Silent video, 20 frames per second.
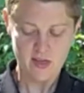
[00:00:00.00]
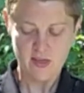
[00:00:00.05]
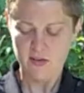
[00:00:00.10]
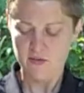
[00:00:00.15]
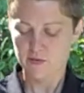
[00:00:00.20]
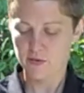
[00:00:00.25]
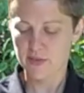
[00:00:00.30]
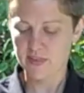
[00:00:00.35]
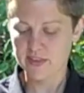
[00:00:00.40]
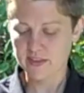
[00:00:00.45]

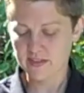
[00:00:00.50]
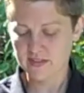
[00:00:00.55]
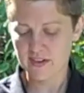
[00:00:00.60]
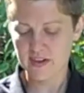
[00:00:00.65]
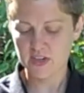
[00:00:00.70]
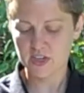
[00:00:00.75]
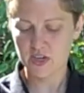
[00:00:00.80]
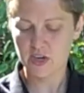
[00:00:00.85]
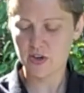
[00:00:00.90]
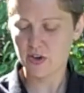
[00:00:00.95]
For this
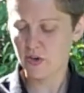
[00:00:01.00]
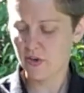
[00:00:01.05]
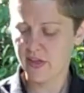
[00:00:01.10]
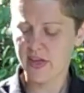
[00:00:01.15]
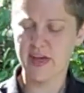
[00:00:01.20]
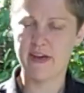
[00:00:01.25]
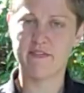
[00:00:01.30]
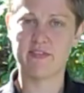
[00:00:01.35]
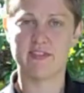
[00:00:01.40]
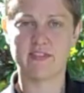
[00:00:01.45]
station you'll
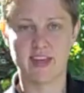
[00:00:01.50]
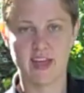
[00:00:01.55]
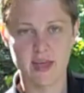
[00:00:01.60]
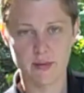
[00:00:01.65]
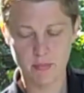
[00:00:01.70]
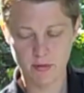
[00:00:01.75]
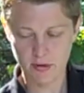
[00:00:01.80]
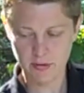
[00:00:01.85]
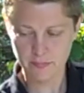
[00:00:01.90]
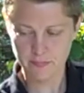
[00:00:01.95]
have a
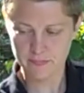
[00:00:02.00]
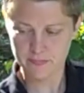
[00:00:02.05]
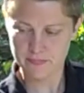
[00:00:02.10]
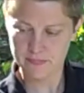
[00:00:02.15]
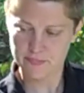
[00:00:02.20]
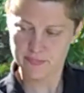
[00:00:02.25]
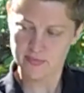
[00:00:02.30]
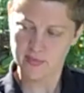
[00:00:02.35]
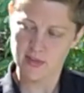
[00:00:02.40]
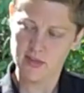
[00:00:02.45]
table,
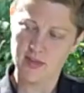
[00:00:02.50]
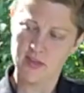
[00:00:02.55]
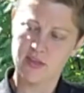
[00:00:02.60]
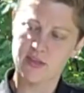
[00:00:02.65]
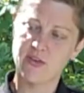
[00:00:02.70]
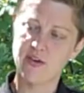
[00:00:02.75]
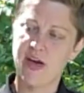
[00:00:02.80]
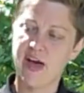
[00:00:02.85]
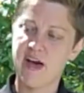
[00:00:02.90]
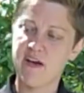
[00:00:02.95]

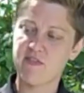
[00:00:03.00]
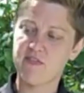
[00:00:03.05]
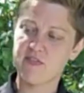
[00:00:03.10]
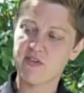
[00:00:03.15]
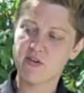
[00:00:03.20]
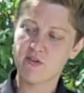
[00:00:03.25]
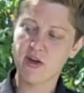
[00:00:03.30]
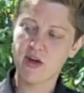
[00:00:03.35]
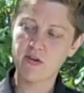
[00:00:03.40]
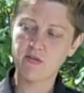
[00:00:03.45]
you'll have the
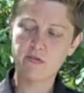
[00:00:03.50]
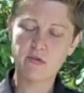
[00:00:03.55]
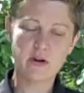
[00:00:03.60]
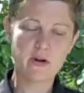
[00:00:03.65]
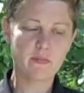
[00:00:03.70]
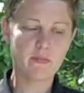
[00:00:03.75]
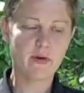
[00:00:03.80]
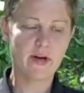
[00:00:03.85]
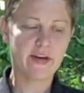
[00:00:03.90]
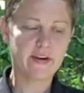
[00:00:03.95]

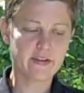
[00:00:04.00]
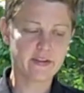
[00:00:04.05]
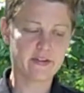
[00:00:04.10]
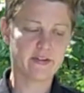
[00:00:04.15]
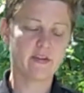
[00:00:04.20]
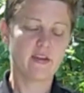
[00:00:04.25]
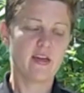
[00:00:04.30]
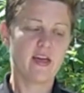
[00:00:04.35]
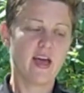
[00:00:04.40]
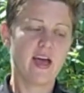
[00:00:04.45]
groundwater model,
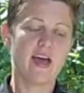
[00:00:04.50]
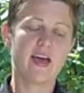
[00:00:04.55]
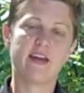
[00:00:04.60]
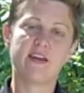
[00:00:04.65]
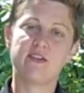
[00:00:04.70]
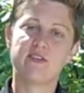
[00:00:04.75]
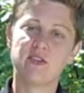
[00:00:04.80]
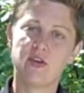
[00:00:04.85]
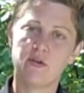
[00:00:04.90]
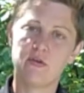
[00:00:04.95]
and a
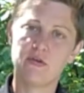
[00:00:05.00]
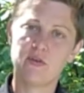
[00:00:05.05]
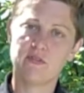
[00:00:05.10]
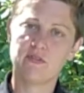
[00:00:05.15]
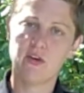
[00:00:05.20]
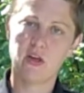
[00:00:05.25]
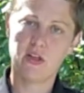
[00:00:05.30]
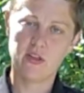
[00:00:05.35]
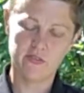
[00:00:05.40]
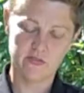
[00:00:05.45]
tote of
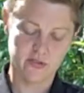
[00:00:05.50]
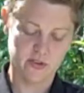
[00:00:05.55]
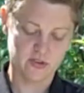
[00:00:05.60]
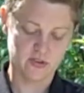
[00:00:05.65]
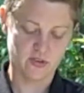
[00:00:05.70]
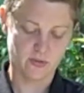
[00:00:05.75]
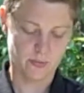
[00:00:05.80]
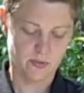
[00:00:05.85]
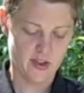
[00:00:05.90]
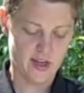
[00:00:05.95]
all of your
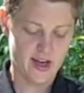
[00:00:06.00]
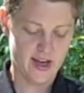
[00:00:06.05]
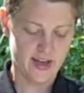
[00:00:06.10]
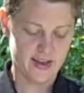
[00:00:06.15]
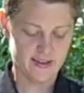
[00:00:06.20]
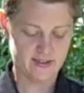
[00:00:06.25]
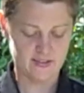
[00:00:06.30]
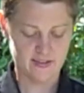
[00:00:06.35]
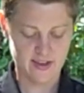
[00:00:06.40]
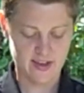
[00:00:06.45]

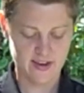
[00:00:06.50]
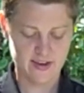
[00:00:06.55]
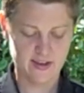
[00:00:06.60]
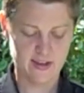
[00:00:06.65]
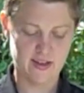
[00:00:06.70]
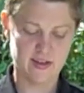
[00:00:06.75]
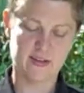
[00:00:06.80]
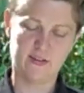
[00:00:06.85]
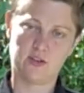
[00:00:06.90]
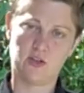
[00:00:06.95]
supplies, and
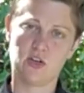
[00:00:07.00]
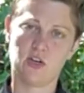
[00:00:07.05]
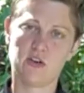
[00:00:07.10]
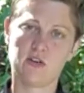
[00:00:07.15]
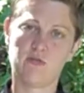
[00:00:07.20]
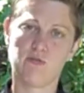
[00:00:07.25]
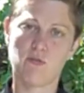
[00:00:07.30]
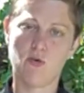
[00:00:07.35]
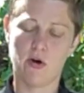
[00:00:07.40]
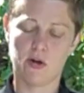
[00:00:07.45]
a jug
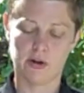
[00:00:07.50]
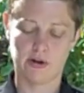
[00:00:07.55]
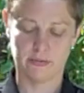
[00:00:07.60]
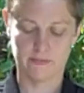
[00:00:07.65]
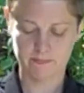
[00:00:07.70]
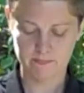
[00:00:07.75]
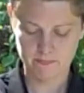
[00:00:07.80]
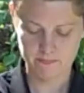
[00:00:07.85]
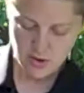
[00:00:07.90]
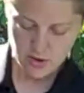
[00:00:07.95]
of water.
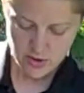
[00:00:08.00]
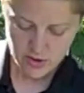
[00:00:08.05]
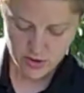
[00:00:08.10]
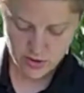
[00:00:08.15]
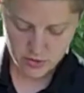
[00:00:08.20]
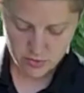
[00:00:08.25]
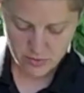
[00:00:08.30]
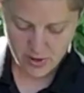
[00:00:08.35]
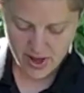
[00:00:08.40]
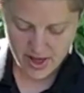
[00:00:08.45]

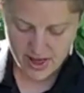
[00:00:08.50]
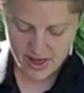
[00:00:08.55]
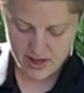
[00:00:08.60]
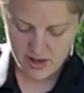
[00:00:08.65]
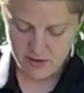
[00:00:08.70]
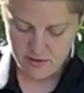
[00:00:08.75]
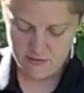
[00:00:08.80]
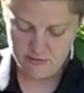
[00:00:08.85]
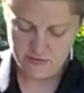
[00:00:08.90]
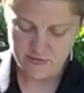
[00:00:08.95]
You
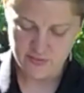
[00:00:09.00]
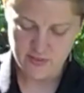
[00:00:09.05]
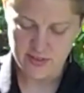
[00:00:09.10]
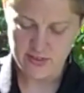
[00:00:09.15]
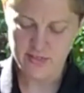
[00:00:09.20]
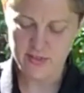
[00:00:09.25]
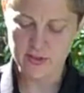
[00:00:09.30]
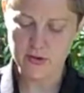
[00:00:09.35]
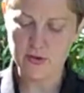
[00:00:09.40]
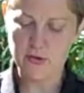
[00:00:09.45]
have
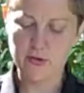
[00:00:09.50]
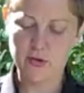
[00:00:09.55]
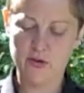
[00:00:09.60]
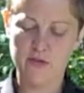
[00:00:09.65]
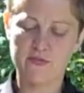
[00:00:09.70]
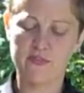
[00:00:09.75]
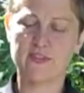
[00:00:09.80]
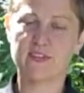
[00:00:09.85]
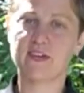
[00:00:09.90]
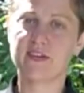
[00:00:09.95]
your
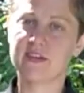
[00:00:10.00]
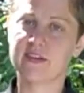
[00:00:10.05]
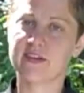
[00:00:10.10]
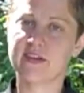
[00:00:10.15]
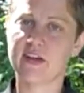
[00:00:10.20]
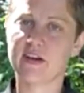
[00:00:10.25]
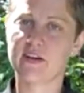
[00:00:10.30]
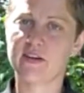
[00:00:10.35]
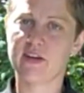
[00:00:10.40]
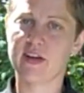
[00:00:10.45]

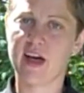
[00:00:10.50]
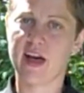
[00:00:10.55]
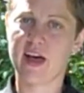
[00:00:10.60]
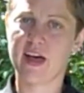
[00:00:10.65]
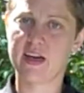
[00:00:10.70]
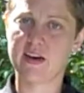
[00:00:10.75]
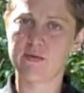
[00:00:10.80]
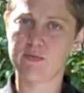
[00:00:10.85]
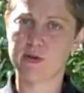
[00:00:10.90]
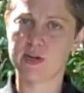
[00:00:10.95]
facilitator
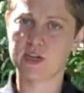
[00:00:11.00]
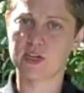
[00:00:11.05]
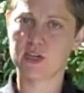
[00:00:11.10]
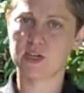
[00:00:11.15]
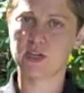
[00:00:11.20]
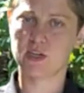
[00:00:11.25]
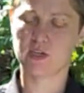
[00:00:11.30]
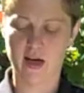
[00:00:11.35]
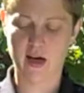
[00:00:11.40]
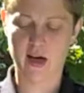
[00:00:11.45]
guide,
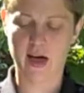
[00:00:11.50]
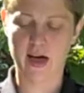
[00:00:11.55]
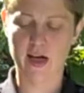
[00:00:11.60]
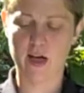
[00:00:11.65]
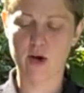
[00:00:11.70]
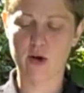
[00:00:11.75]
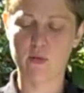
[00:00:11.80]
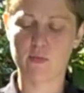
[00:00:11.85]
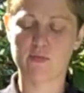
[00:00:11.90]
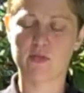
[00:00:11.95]
which I
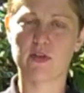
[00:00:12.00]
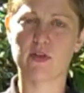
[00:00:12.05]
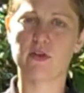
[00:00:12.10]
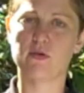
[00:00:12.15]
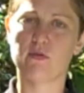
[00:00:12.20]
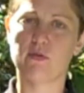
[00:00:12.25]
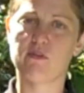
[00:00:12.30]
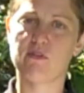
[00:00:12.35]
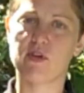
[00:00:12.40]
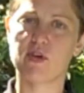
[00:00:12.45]
hope that you
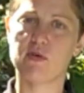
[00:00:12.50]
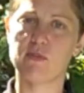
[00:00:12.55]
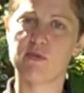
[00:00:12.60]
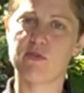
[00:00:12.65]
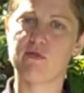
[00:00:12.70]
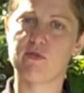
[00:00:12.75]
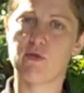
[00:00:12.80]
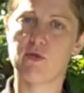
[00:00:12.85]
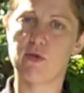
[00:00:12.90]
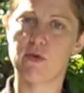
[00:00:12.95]
review
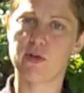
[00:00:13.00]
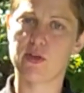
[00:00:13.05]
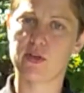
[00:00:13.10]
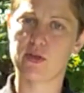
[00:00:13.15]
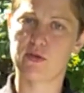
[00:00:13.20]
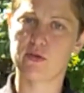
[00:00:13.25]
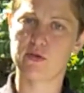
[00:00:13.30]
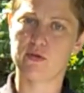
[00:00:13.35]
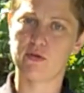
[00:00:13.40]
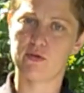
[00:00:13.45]
before
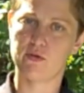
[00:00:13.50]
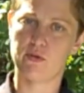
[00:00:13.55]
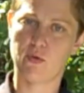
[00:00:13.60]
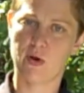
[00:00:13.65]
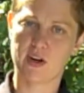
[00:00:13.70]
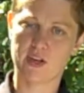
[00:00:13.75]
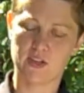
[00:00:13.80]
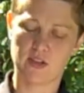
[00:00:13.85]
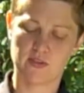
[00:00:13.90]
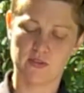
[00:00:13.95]
you
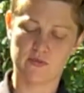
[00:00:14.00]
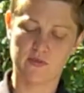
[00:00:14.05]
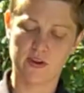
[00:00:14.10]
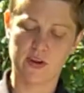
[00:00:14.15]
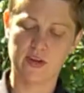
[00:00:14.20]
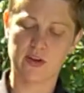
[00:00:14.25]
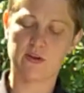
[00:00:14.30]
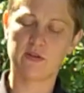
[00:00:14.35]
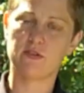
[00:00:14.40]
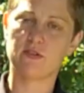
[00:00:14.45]
watch this video to